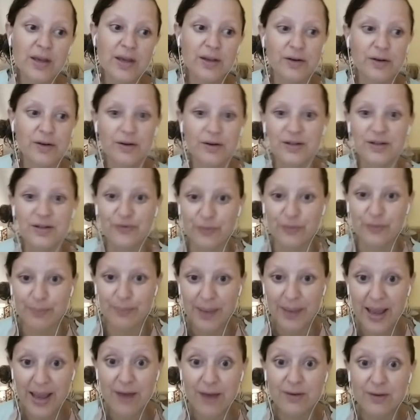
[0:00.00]
different
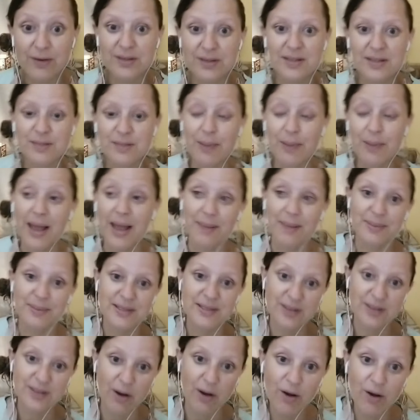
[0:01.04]
parents, perhaps
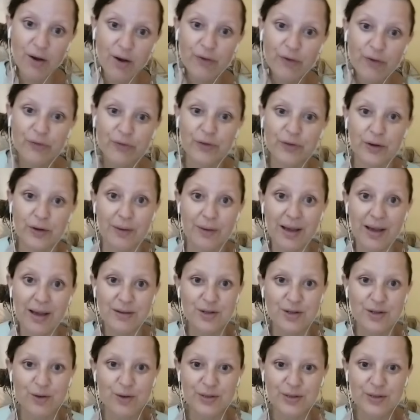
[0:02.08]
staff,
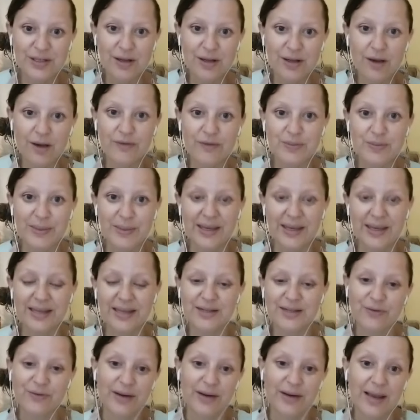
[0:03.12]
household staff speaking
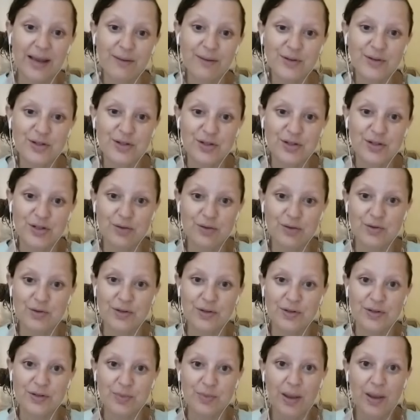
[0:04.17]
different languages to children
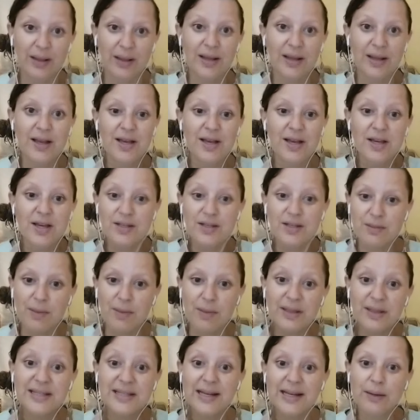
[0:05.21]
as well. So
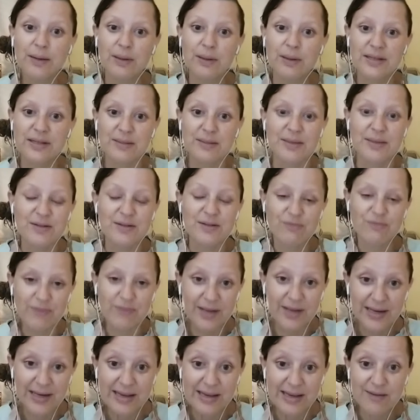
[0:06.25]
multilingualism is
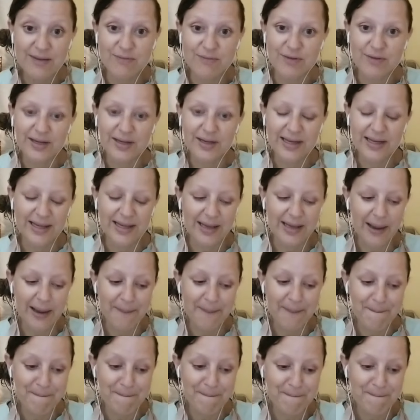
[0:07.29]
really, really
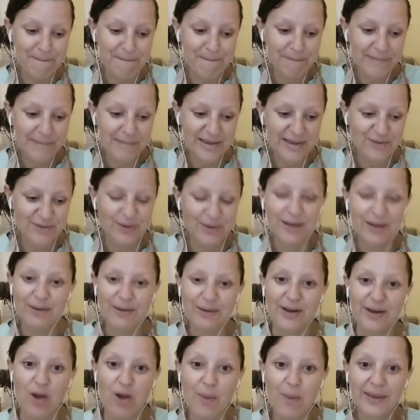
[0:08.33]

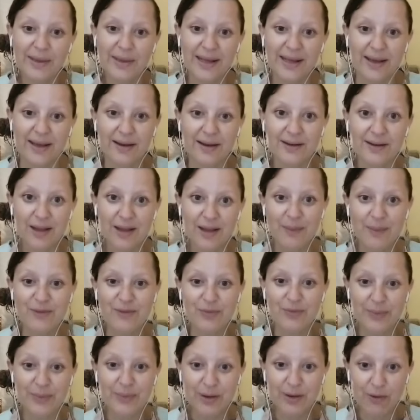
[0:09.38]
common here. And coming from
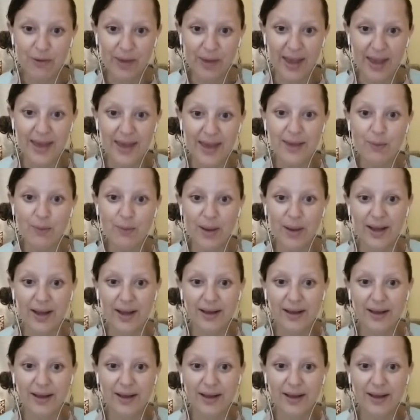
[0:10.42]
the UK, where